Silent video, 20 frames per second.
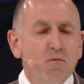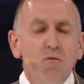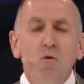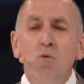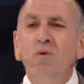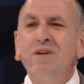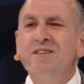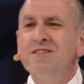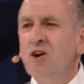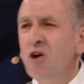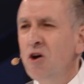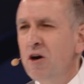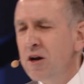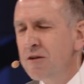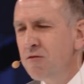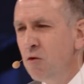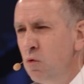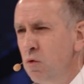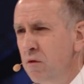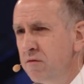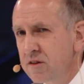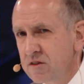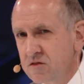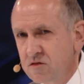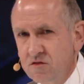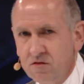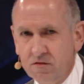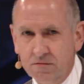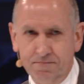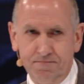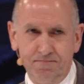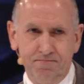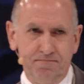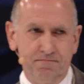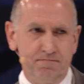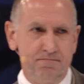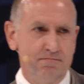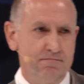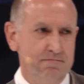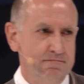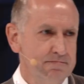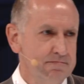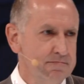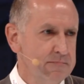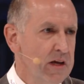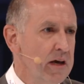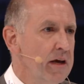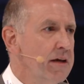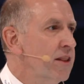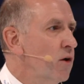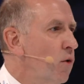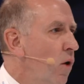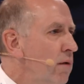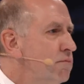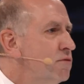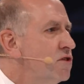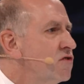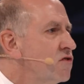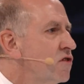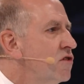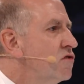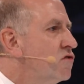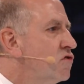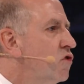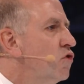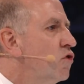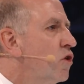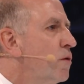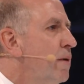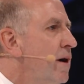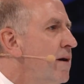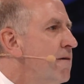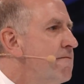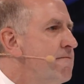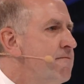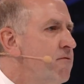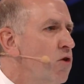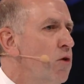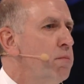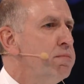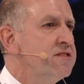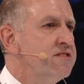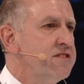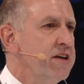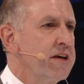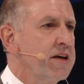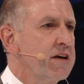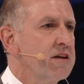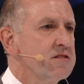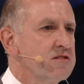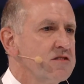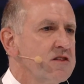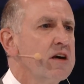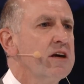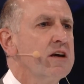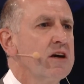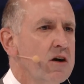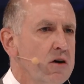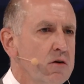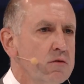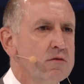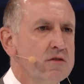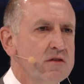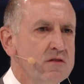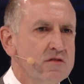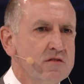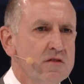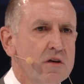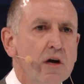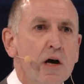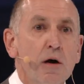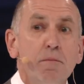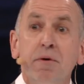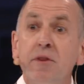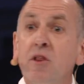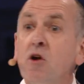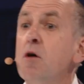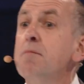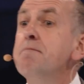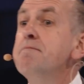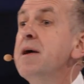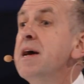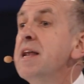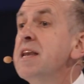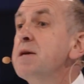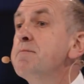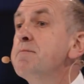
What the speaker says: Well, it's kind of all of us. Now, I'm just going to talk about 4 particular stakeholders, but there are many,